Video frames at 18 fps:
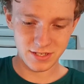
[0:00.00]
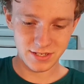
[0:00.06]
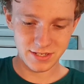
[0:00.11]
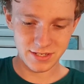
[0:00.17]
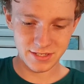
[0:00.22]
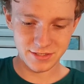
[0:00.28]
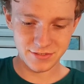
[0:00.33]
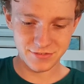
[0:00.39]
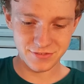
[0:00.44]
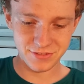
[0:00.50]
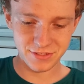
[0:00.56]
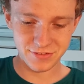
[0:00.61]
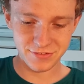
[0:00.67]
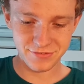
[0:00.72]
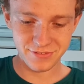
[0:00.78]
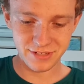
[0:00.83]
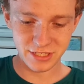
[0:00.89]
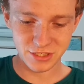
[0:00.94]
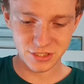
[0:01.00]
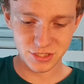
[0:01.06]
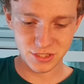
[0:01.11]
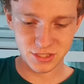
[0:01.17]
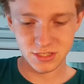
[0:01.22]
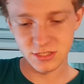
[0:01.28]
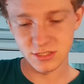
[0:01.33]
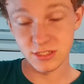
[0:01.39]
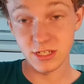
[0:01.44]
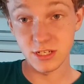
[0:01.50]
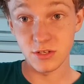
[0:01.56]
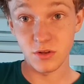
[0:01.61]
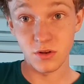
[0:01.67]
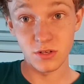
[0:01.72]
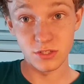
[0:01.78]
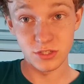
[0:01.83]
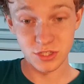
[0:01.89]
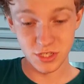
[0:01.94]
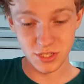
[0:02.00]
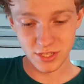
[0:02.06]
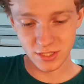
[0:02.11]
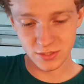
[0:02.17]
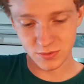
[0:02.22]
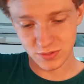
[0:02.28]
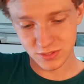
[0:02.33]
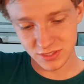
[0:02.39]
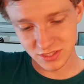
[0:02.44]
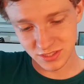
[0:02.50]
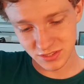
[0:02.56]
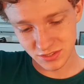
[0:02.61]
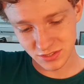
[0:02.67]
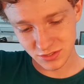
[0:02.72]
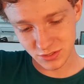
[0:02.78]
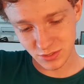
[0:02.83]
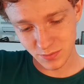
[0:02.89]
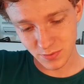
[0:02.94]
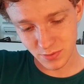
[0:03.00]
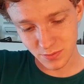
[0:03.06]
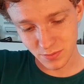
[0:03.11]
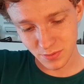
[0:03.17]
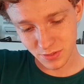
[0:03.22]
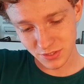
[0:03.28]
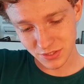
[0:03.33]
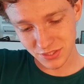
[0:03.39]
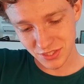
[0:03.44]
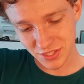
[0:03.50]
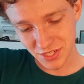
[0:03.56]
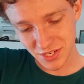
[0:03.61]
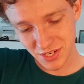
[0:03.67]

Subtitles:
It fit fashion and technology. That's what it says on the top of the box here.